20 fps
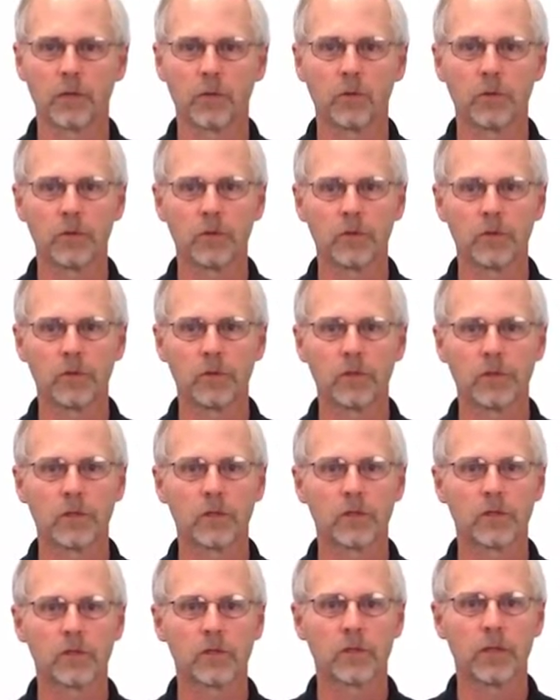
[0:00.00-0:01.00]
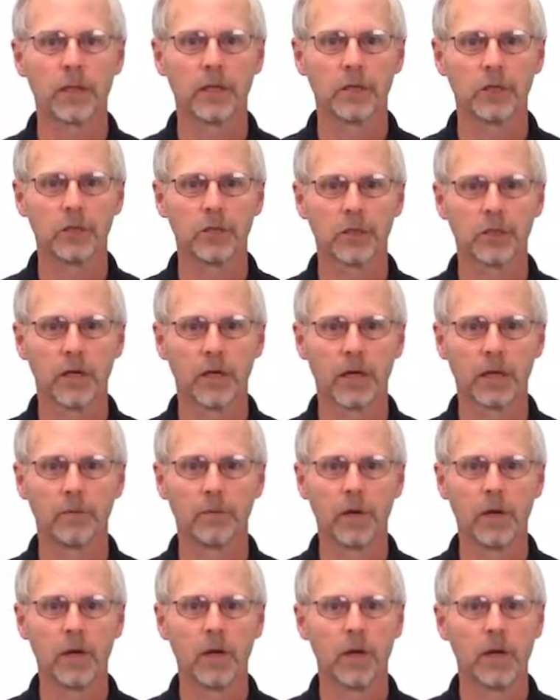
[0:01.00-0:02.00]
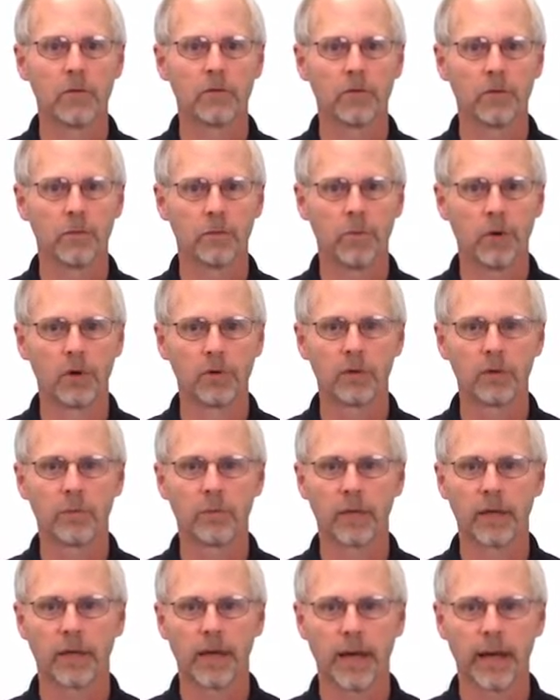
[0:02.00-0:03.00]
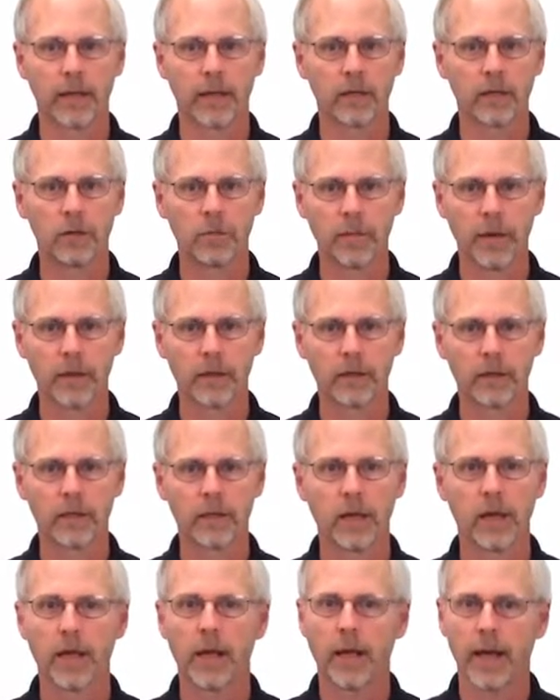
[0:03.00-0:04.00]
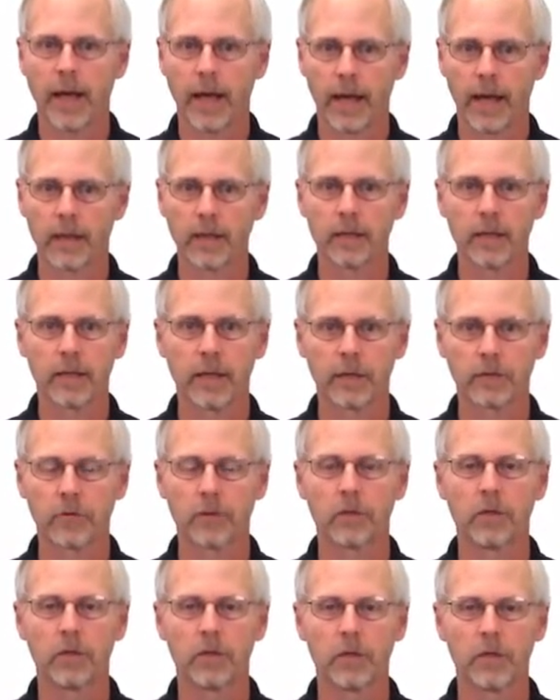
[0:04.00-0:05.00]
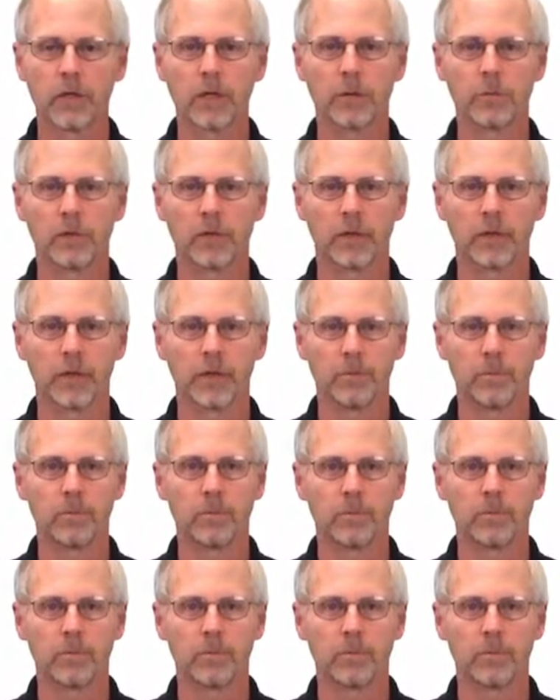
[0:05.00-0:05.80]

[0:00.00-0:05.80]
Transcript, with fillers: to reduce the installation time for both the mechanical mounting and electrical hookup time.